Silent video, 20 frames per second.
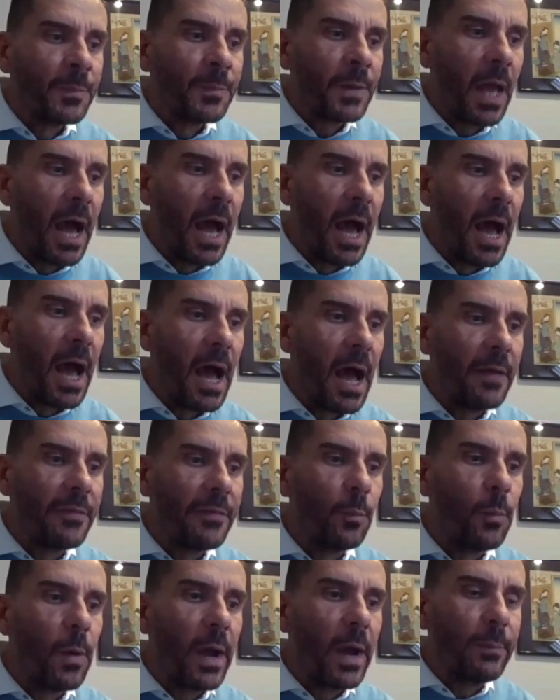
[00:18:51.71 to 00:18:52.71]
The
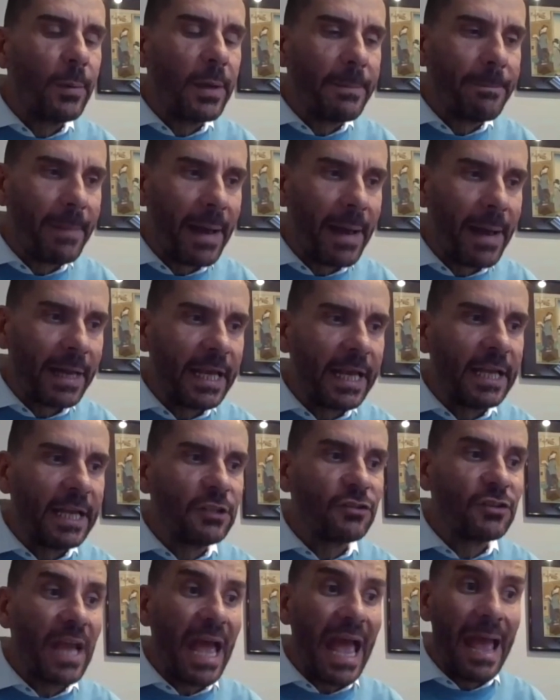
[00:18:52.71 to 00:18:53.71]
way we
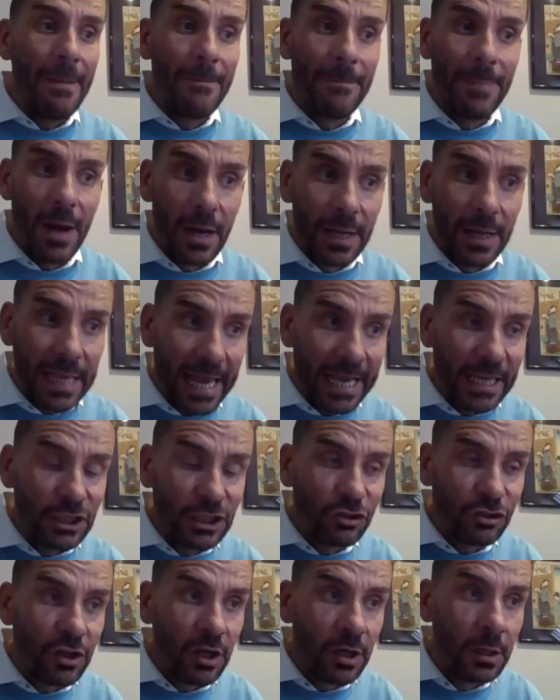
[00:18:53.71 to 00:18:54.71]
manage
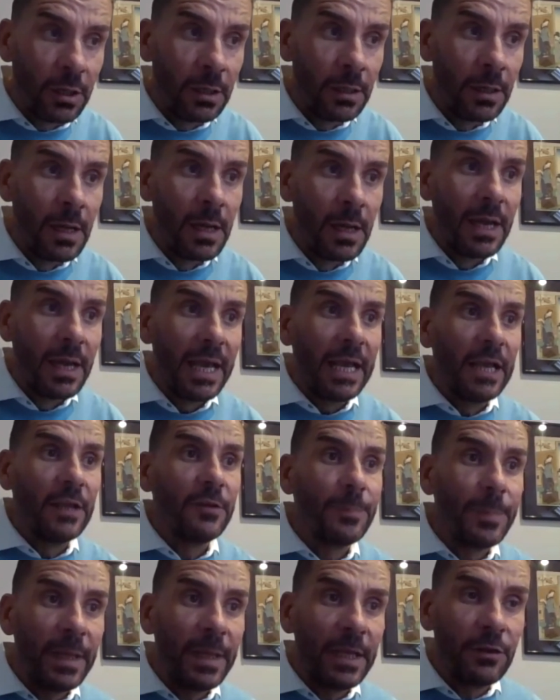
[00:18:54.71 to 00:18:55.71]
embarkation is
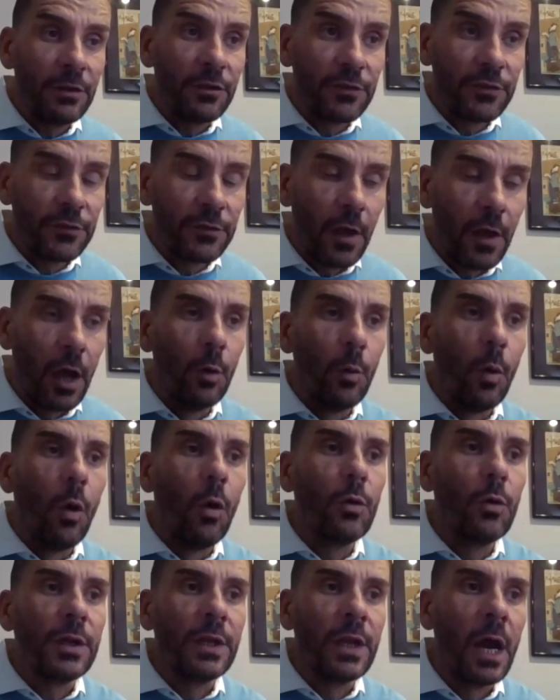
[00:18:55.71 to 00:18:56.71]
being so
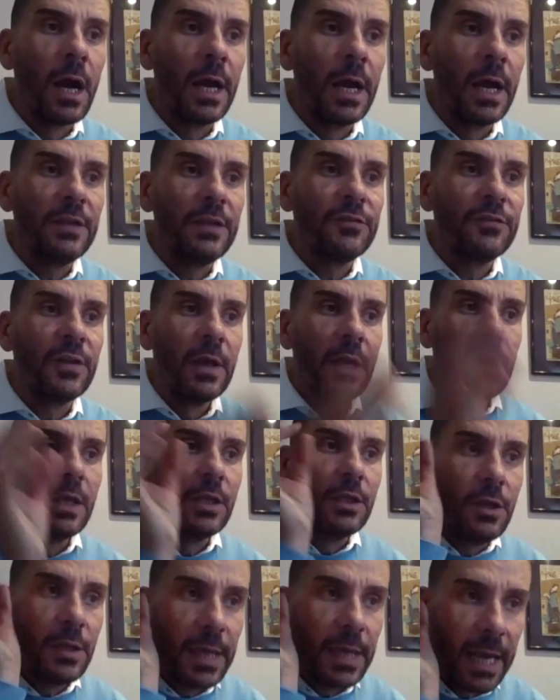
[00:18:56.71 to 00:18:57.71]
organized.
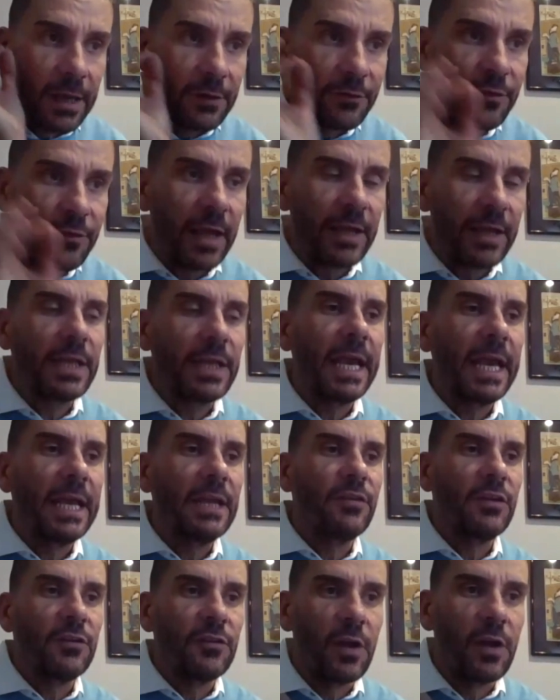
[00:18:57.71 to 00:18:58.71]
You get a
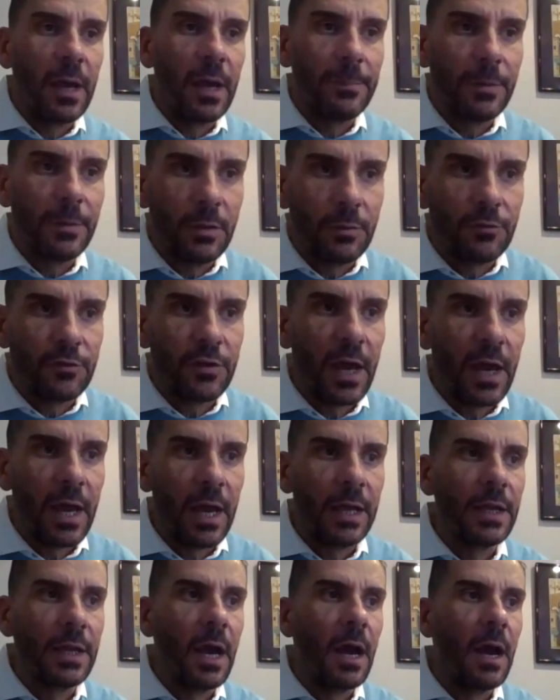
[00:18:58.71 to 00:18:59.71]
dedicated time, you turn
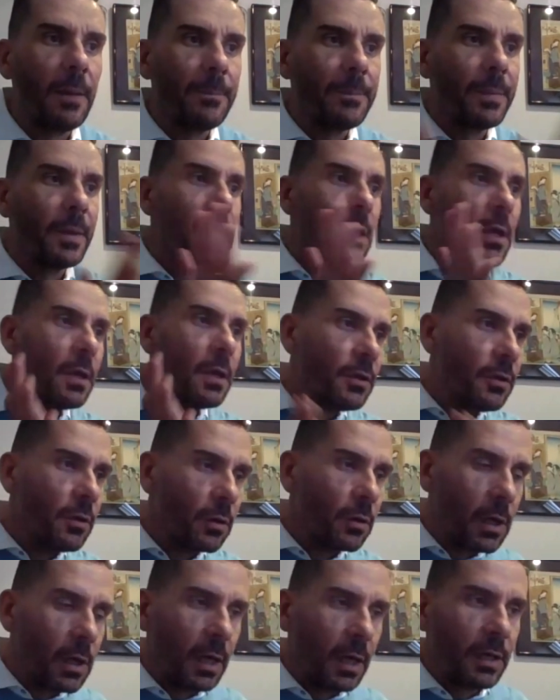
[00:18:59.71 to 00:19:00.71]
up, you're
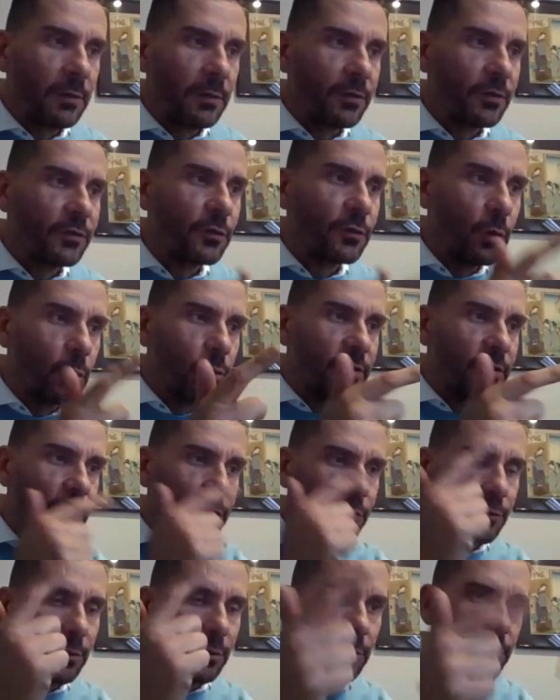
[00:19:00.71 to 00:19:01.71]
kind of escorted
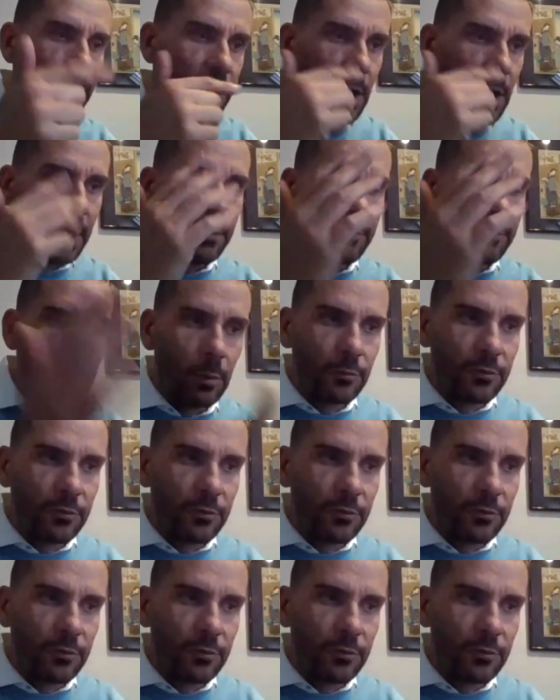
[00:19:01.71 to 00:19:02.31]
through the kind of whole